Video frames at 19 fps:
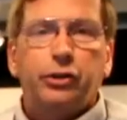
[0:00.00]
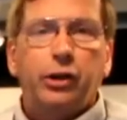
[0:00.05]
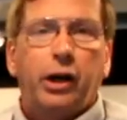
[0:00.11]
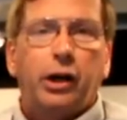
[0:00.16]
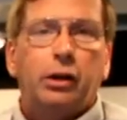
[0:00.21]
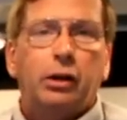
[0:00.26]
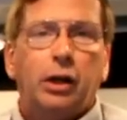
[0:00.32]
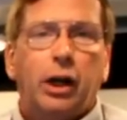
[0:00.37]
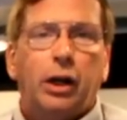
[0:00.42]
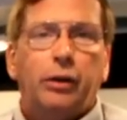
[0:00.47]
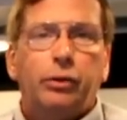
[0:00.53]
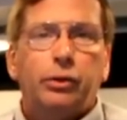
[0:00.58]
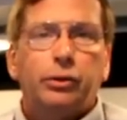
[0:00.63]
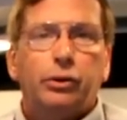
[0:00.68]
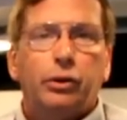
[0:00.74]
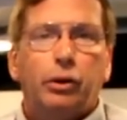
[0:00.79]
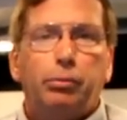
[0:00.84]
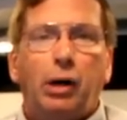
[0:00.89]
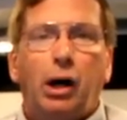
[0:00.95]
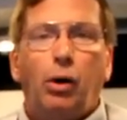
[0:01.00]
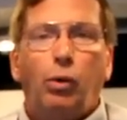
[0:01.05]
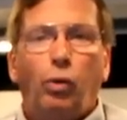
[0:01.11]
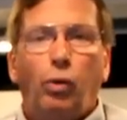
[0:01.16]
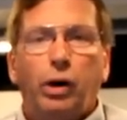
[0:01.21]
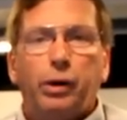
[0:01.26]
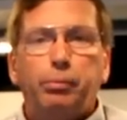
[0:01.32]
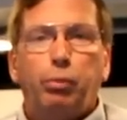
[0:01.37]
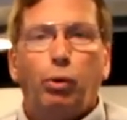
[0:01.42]
that level to
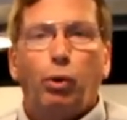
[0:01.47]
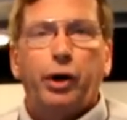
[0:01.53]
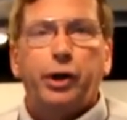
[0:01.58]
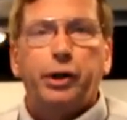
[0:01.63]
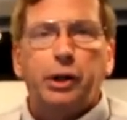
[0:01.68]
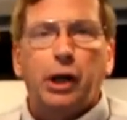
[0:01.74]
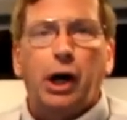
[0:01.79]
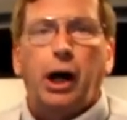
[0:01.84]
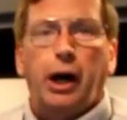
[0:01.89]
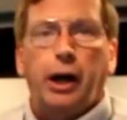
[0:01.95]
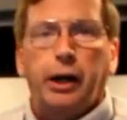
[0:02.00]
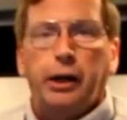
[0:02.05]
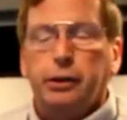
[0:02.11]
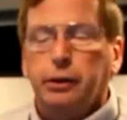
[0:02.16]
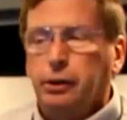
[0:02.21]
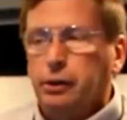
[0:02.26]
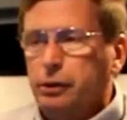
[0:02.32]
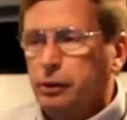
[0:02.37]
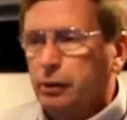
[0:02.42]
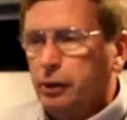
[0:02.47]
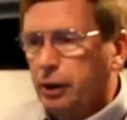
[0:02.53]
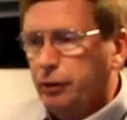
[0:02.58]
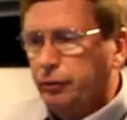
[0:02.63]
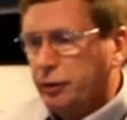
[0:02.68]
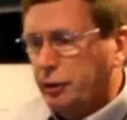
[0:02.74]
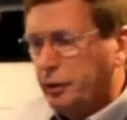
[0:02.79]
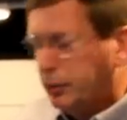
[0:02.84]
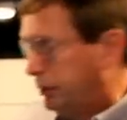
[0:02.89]
about 1.9
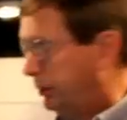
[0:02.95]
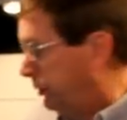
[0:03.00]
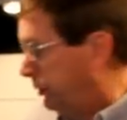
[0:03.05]
leaving the